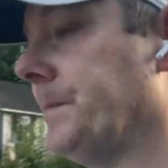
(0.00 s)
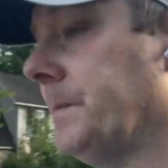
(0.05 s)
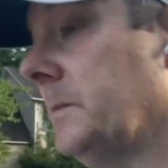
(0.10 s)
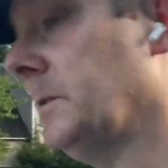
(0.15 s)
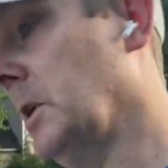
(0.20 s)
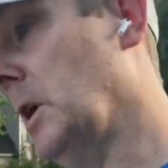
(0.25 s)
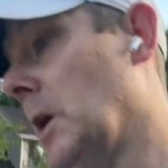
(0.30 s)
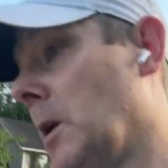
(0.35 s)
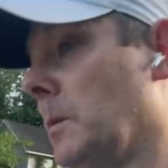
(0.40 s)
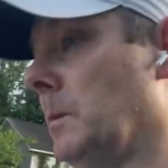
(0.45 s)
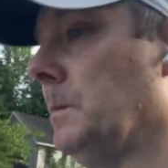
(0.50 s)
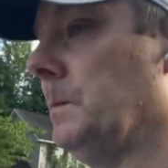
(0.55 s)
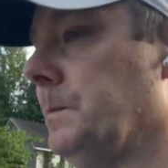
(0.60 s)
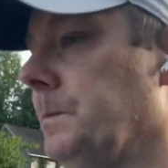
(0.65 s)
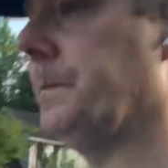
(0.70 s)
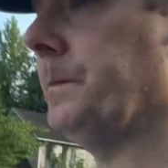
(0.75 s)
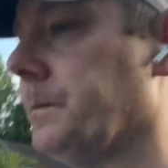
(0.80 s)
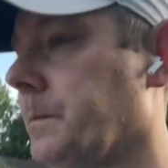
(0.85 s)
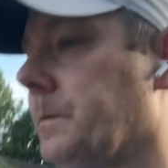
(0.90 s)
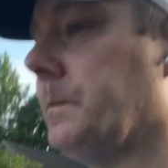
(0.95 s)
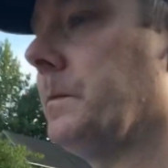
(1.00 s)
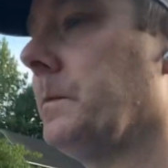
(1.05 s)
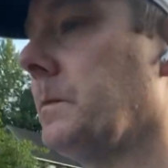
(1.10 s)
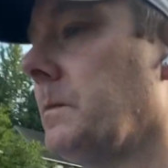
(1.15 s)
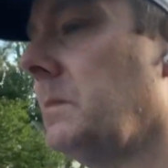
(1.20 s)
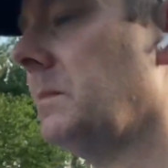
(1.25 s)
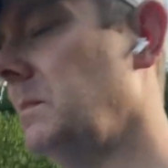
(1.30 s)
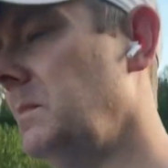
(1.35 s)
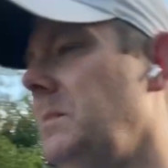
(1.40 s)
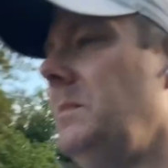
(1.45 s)
So,
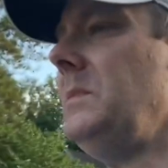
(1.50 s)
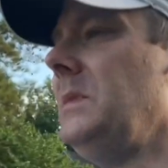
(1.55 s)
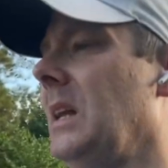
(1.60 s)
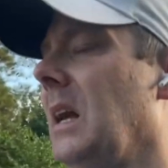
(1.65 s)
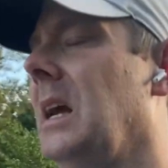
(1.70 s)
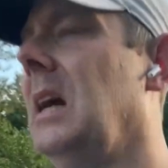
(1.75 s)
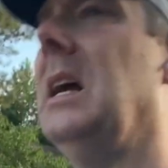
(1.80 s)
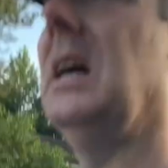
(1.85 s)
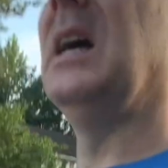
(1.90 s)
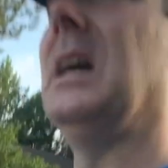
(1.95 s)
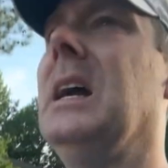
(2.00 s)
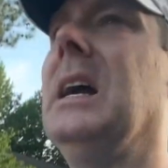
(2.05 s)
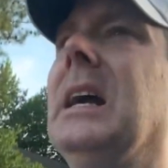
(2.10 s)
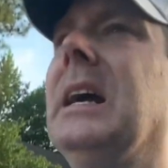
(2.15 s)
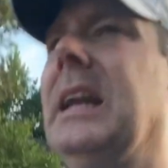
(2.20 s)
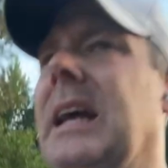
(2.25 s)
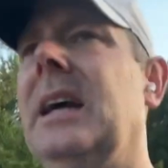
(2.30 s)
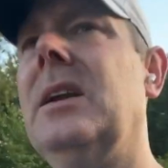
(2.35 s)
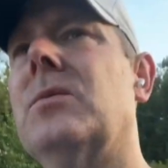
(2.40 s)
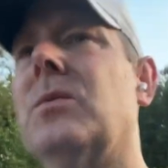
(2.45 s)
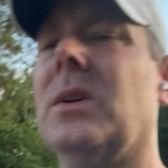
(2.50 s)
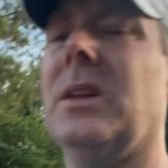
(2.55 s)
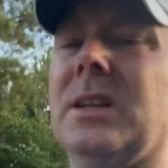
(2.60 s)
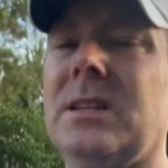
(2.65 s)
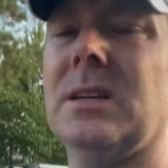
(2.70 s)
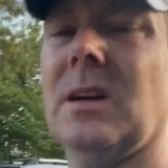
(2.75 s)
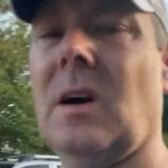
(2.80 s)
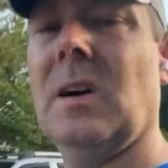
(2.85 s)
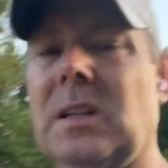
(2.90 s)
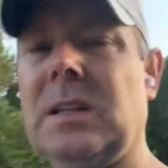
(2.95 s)
and I hadn't really
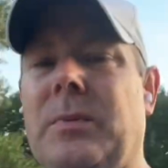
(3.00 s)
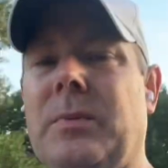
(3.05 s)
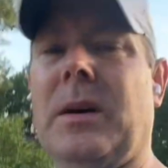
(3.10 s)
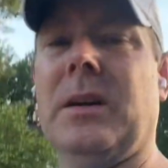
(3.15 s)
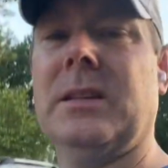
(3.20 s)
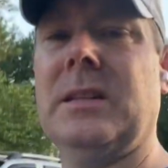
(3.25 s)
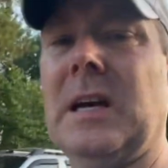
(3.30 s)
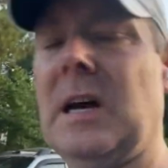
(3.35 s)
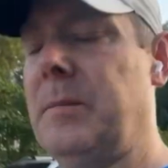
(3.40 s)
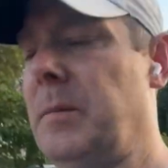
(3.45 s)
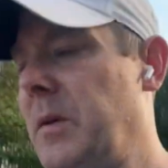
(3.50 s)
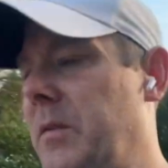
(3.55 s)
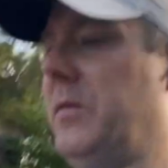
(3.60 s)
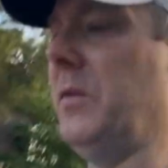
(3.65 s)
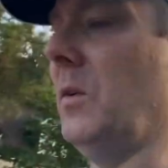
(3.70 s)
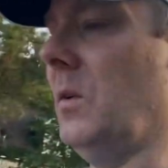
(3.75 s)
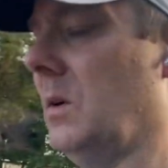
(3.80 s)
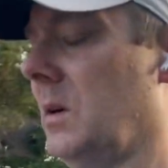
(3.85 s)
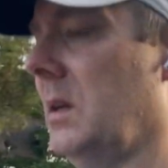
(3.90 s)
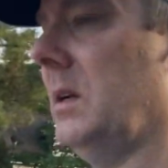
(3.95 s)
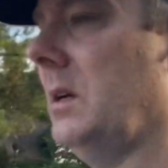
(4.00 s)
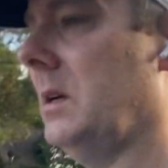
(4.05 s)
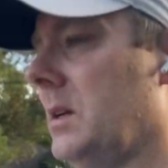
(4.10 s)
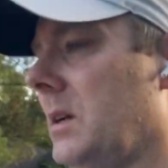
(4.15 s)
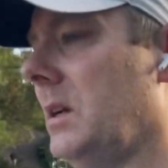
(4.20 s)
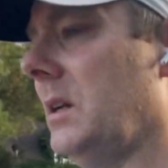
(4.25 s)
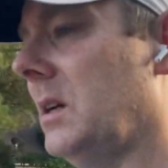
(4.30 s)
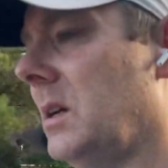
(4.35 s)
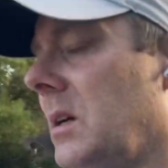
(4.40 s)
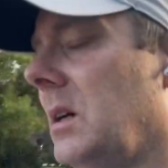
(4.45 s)
talked about that before.
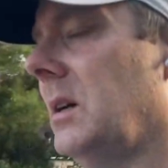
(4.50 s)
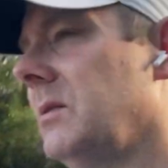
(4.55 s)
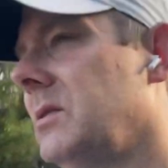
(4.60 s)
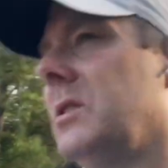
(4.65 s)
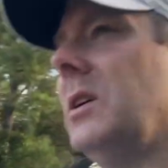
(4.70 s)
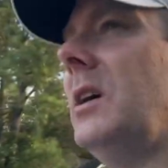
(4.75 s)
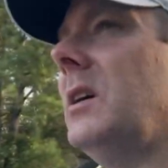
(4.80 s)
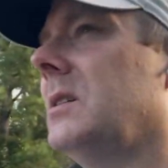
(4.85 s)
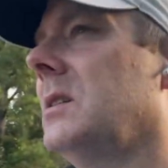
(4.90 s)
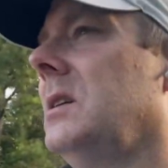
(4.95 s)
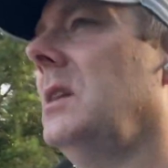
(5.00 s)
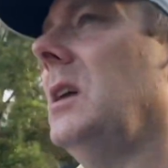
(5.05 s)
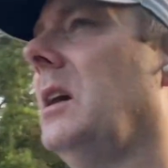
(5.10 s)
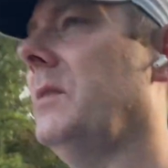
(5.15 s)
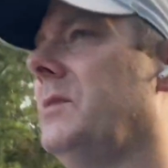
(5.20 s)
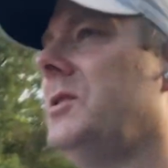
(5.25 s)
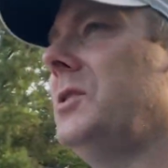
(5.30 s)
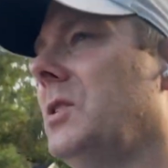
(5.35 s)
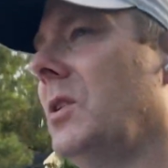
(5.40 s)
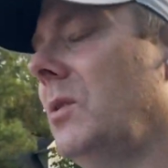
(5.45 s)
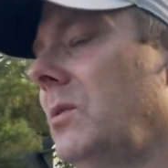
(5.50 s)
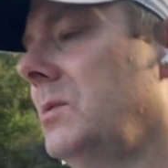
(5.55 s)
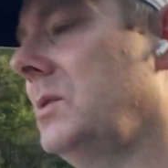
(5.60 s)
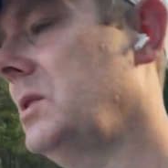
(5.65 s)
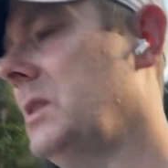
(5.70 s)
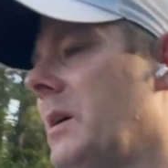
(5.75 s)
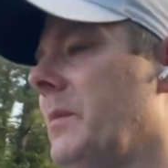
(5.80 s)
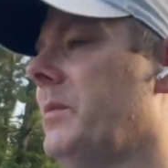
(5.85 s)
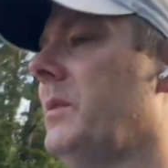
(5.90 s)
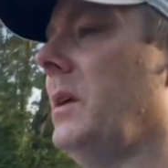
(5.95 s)
You know, I've shown
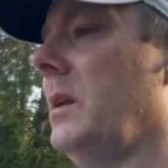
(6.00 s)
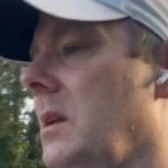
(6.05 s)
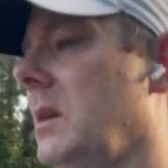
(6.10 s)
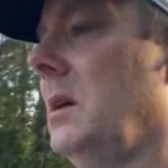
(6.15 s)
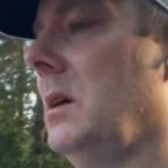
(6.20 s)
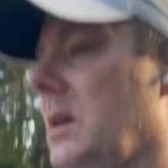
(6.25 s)
something,